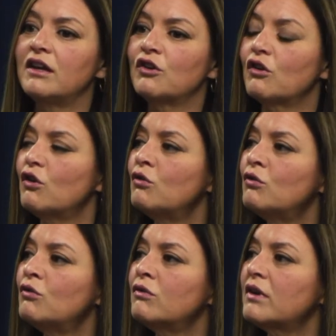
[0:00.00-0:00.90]
our
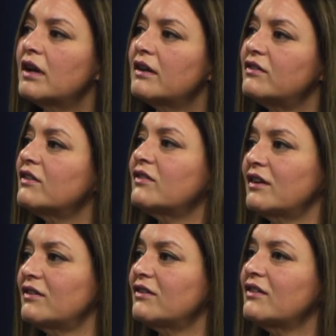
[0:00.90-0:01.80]
own
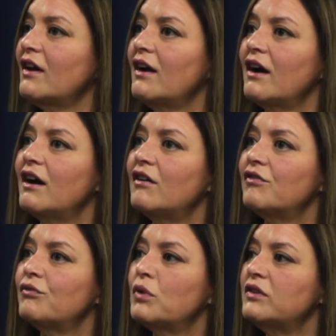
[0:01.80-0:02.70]
existence
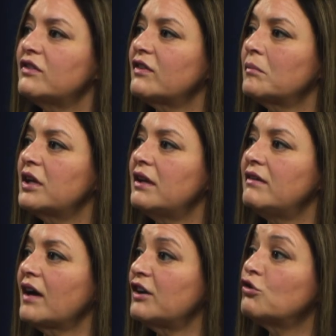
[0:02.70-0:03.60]
of when somebody
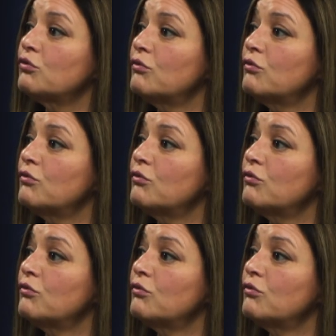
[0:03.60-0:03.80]
died